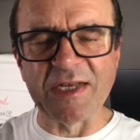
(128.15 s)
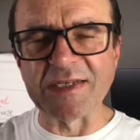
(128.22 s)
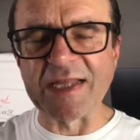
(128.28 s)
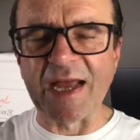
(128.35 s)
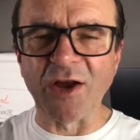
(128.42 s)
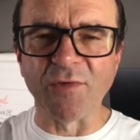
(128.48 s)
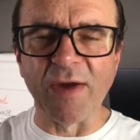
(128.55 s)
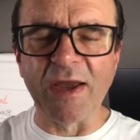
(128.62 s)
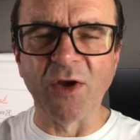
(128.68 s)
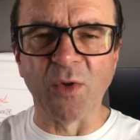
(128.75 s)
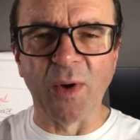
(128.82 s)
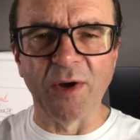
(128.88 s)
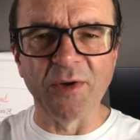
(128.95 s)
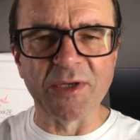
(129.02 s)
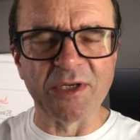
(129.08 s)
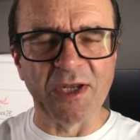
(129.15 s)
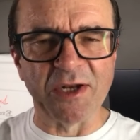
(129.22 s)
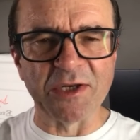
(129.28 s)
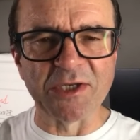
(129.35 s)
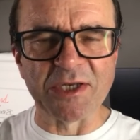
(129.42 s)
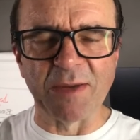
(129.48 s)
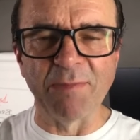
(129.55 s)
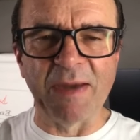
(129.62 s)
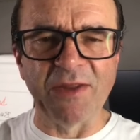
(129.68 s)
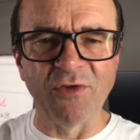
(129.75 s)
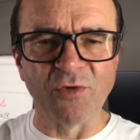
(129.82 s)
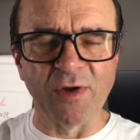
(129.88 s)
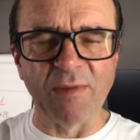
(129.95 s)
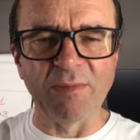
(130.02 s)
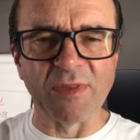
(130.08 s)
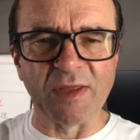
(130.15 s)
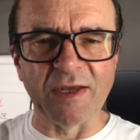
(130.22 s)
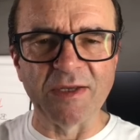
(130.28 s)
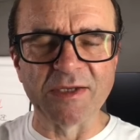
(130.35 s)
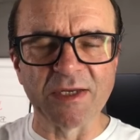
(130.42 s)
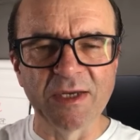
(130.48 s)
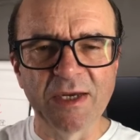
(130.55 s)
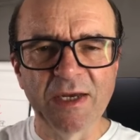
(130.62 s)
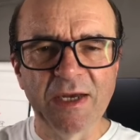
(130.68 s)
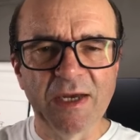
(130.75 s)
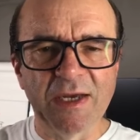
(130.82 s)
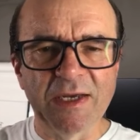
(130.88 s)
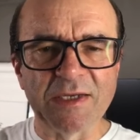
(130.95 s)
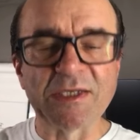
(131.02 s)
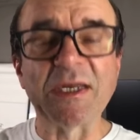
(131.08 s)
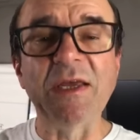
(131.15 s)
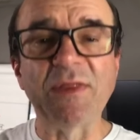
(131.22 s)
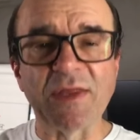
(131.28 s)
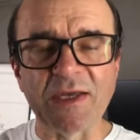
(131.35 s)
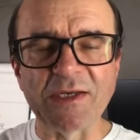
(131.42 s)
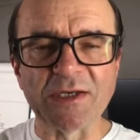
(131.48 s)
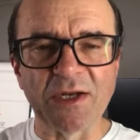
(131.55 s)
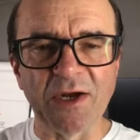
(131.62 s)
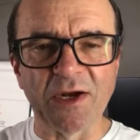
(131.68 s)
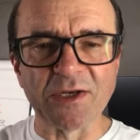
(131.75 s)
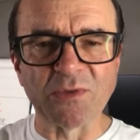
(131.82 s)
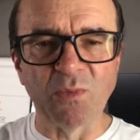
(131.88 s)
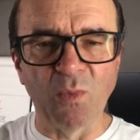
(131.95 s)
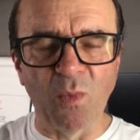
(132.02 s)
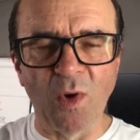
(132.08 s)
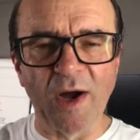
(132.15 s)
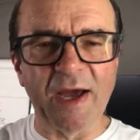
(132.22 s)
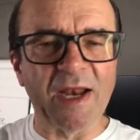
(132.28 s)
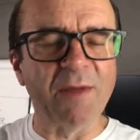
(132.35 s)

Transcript: There's that great quote, you know, some men dream things, see things and ask why.